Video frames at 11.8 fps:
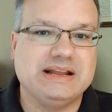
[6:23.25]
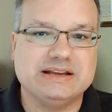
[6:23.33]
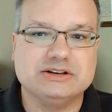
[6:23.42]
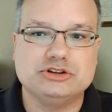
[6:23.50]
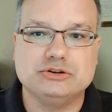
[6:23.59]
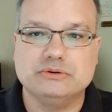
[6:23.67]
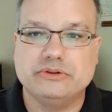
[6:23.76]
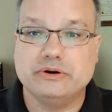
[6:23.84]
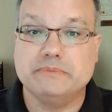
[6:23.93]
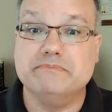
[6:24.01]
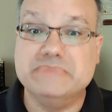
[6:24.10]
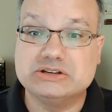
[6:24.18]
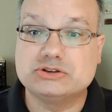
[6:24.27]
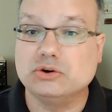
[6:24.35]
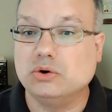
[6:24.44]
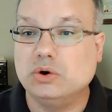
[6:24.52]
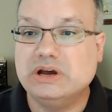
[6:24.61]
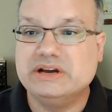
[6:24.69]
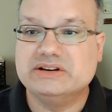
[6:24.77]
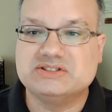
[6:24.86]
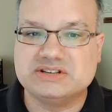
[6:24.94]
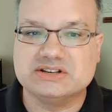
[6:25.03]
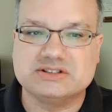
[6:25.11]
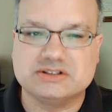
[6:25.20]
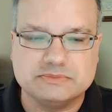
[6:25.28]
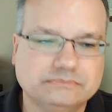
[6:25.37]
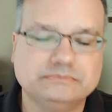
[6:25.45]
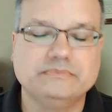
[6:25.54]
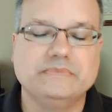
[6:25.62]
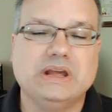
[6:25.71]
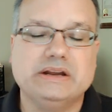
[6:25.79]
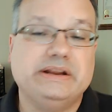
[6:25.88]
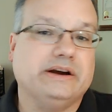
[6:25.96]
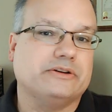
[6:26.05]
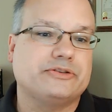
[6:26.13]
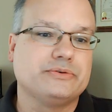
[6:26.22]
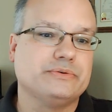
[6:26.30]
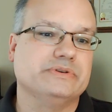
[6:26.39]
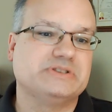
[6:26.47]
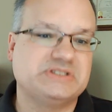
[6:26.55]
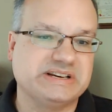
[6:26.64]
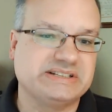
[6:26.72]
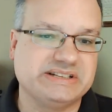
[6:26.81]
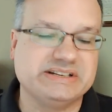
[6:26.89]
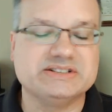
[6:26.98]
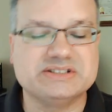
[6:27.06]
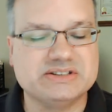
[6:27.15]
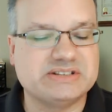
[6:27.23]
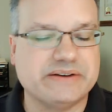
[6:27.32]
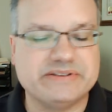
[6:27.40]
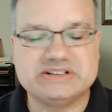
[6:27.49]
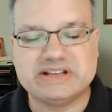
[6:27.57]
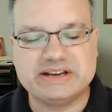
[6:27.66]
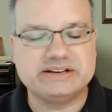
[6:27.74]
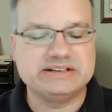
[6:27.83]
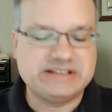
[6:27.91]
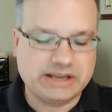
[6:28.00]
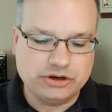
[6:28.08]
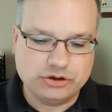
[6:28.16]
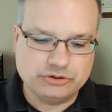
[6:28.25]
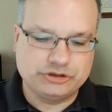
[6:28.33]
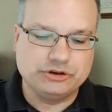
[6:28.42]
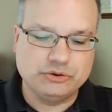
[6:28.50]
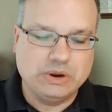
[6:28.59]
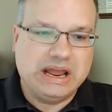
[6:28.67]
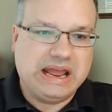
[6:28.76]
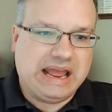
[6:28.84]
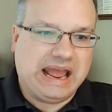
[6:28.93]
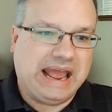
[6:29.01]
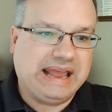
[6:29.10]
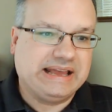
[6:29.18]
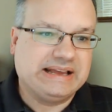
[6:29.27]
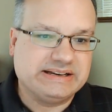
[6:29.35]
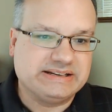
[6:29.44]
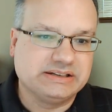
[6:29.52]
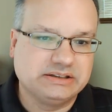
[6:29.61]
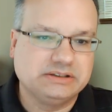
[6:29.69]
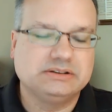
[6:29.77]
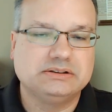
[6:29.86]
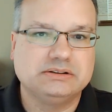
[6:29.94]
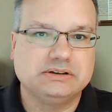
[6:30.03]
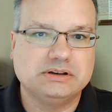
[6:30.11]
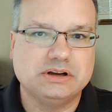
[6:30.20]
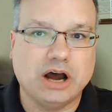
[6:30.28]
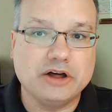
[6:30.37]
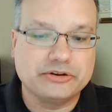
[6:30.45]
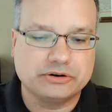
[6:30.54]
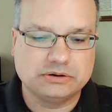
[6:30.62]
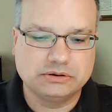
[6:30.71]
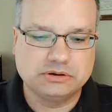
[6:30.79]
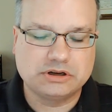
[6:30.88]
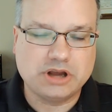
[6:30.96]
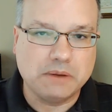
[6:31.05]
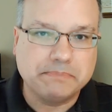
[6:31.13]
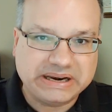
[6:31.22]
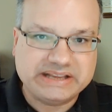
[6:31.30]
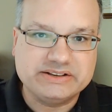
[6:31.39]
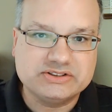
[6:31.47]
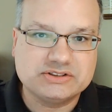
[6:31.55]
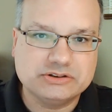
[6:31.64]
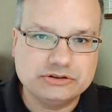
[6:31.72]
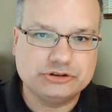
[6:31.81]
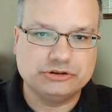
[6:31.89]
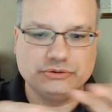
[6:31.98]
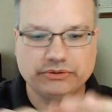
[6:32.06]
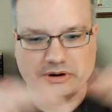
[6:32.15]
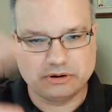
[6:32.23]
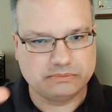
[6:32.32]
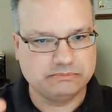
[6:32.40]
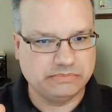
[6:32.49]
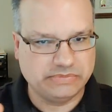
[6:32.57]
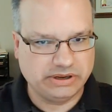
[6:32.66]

into their missile systems. Now, through the sixties and the seventies, they continued to add other companies to their